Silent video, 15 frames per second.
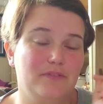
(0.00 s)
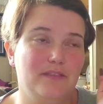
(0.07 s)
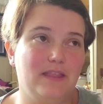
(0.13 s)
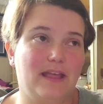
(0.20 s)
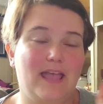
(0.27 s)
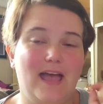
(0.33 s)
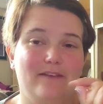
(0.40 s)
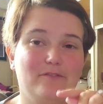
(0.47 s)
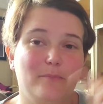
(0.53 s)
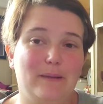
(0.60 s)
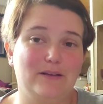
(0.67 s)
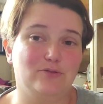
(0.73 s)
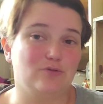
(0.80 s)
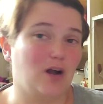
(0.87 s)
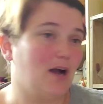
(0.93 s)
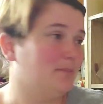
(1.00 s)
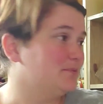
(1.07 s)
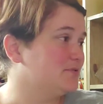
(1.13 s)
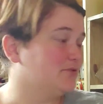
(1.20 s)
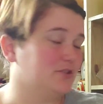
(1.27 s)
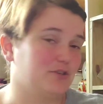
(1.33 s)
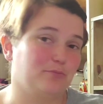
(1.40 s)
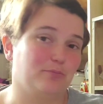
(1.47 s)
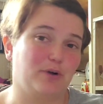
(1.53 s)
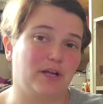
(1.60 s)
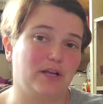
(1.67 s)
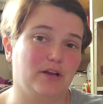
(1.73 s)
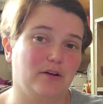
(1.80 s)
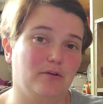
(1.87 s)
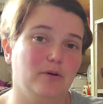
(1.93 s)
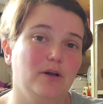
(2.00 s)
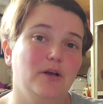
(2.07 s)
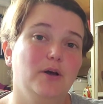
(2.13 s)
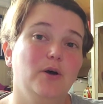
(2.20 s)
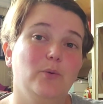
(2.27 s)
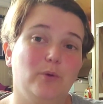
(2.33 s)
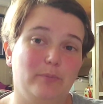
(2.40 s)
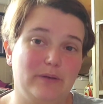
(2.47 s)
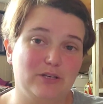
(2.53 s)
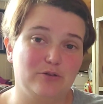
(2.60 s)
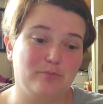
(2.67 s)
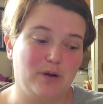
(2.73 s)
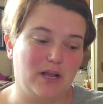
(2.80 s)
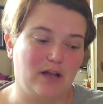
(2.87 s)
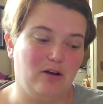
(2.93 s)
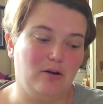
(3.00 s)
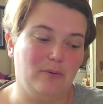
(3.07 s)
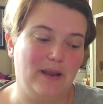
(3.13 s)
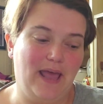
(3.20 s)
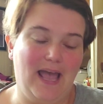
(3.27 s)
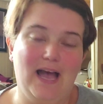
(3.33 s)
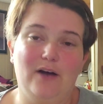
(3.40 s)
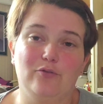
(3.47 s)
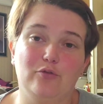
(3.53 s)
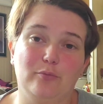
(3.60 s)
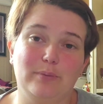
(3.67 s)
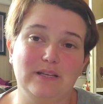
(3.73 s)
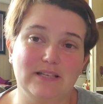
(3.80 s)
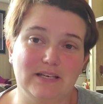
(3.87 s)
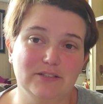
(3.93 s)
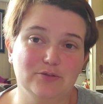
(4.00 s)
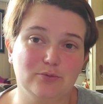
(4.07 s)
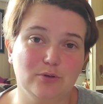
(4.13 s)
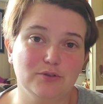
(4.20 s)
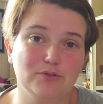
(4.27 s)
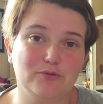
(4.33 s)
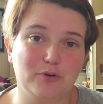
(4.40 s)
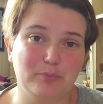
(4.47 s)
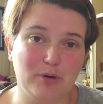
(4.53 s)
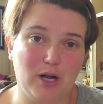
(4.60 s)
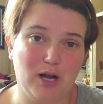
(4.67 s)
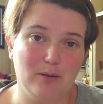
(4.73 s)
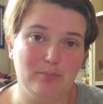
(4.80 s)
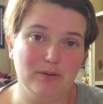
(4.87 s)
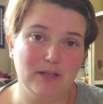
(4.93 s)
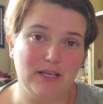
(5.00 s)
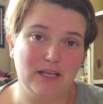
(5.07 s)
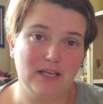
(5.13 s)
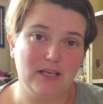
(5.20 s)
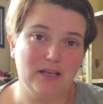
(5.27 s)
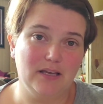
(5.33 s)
like half of my drops for TBRinko, will be TBRinko, and half will be dice rolls for Bookopoly.